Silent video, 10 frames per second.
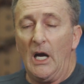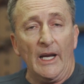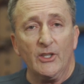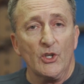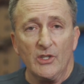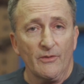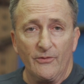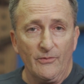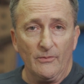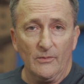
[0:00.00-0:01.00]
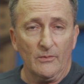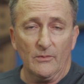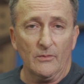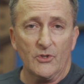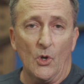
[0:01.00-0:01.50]
I couldn't have
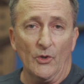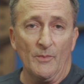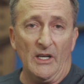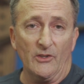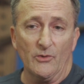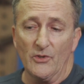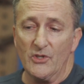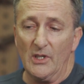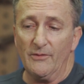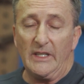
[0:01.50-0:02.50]
told him how to do this stuff.